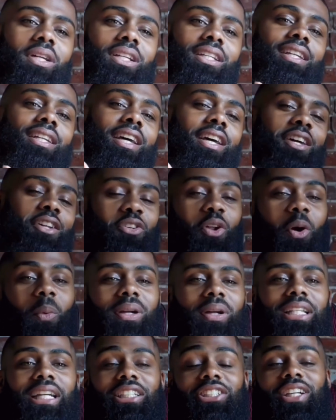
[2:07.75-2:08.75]
and
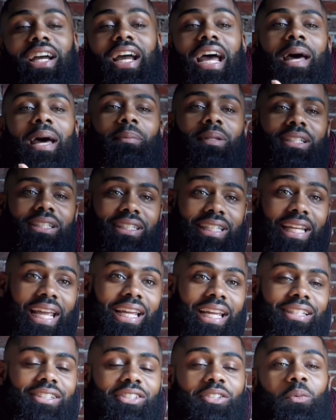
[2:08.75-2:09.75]
knowing that your habits
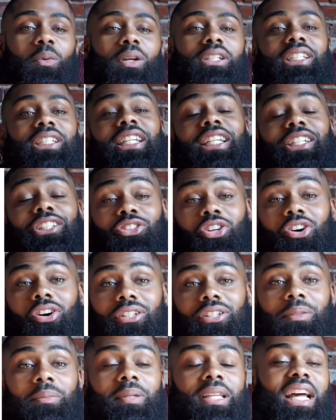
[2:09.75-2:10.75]
change to where she didn't
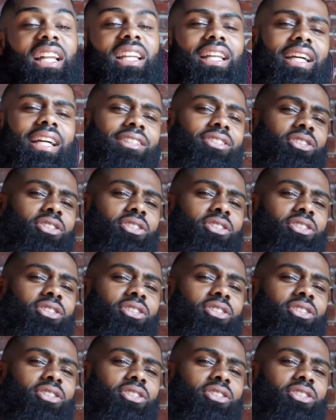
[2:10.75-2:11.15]
talk to me that night,